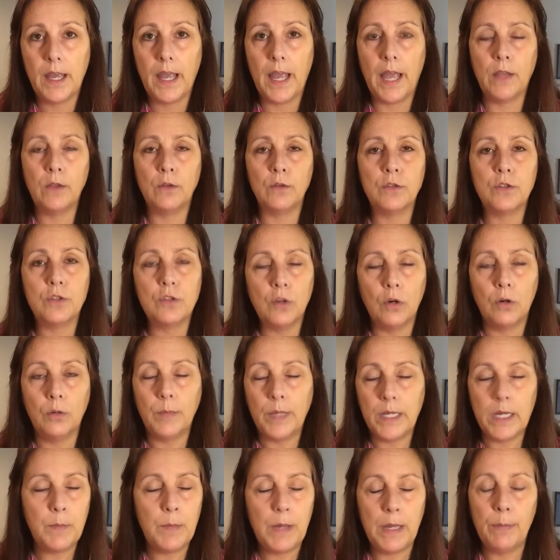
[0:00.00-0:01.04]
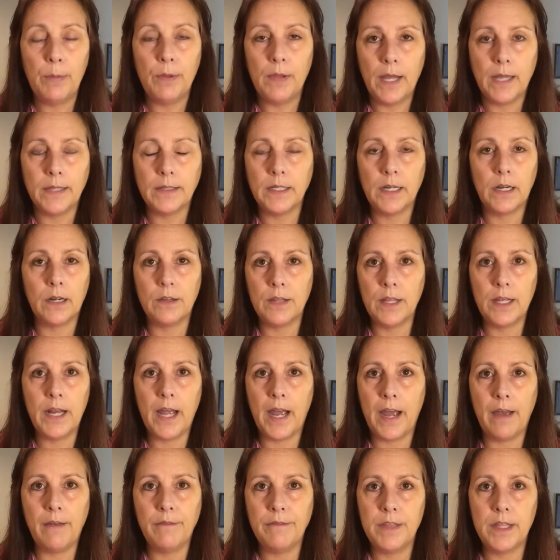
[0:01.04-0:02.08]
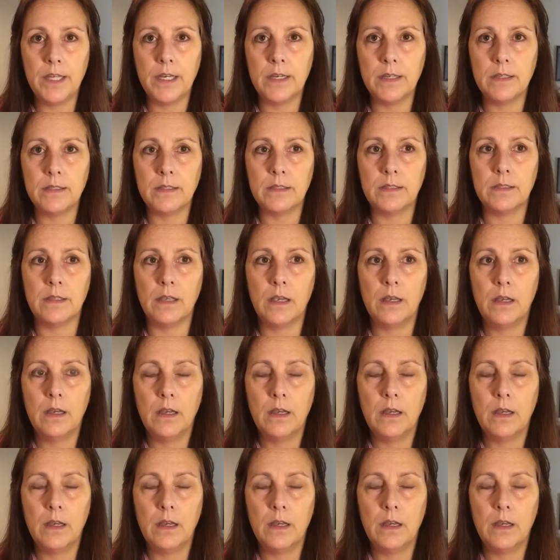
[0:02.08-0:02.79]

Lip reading: And there's so many people out there that have this